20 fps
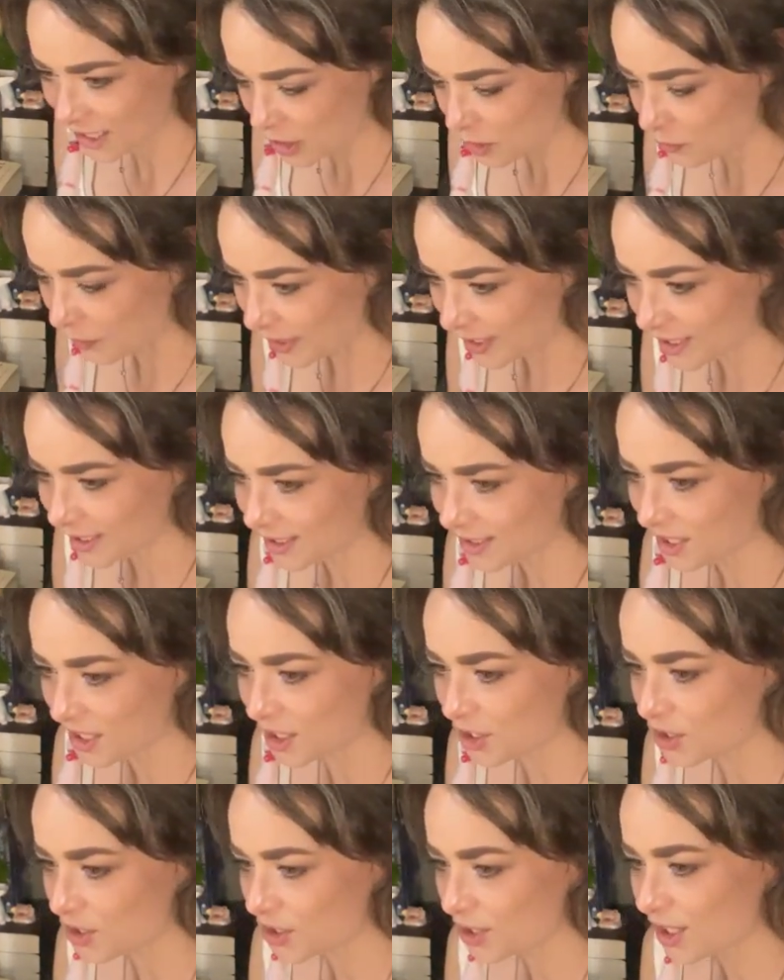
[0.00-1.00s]
as many
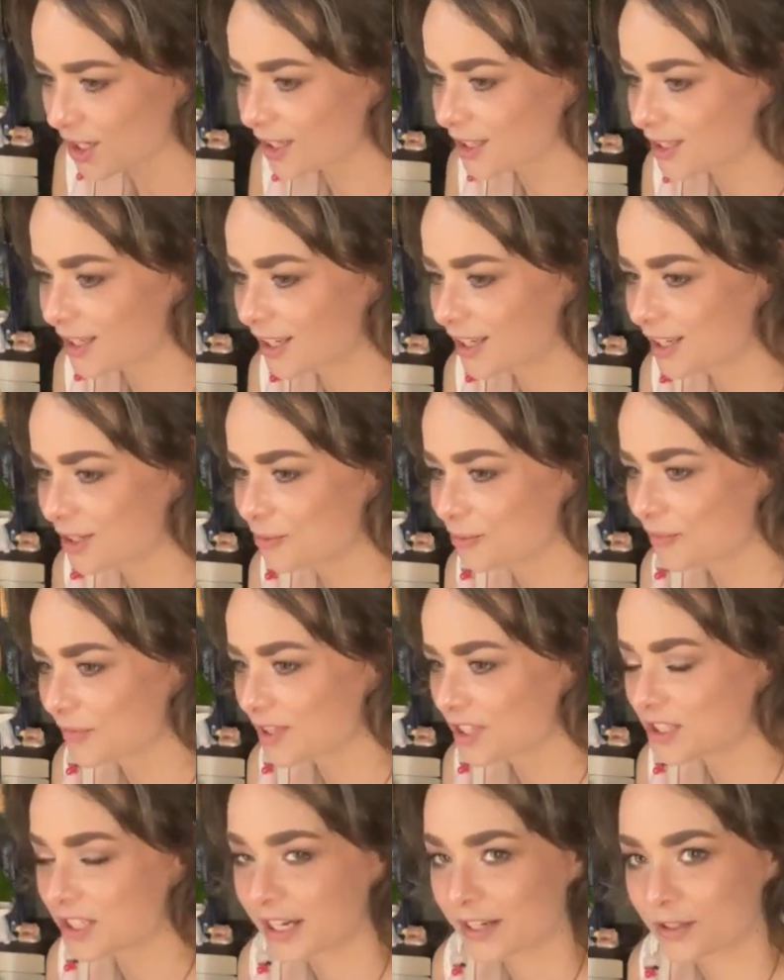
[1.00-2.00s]
niche
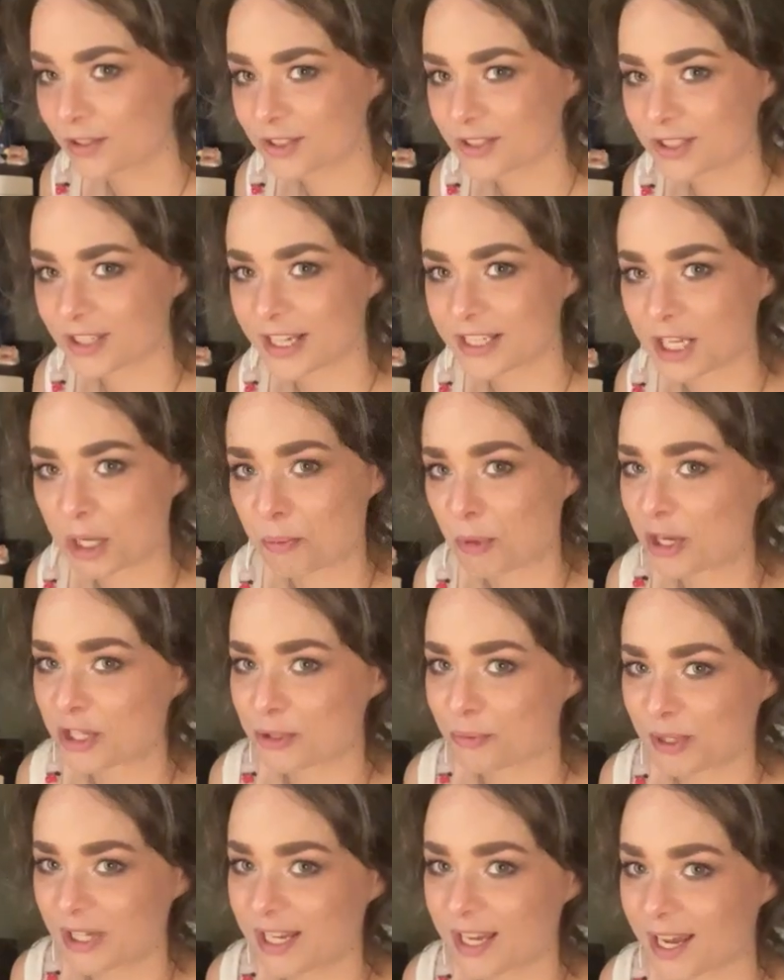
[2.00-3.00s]
titles as I
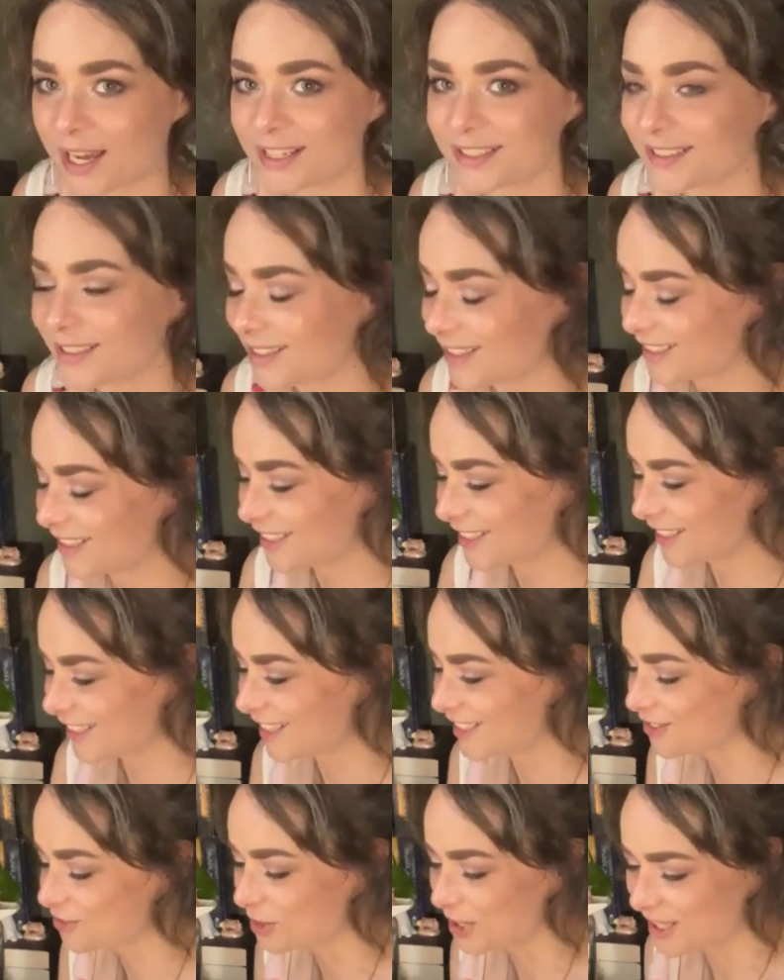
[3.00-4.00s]
possibly can,
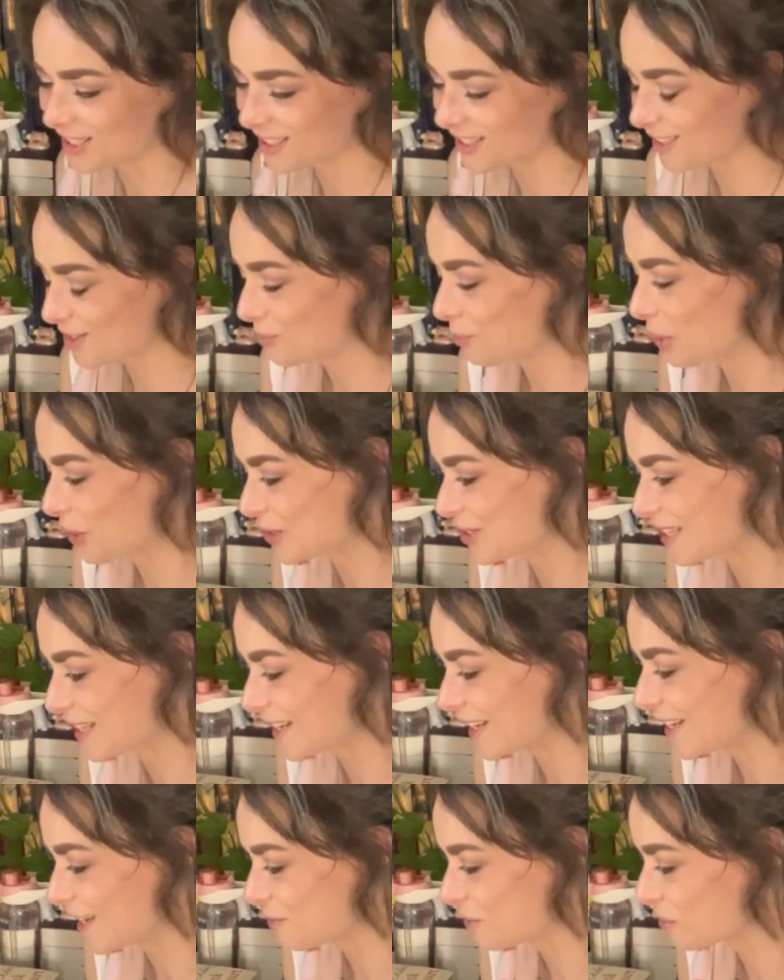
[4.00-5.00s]
and read books that
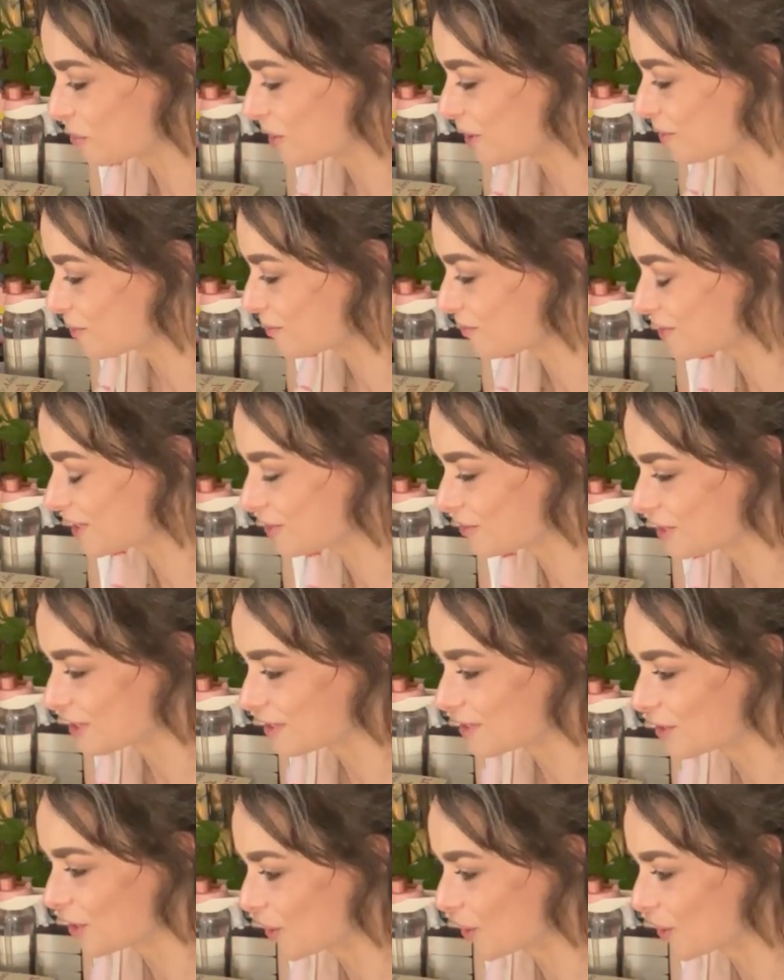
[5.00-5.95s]
I never would have even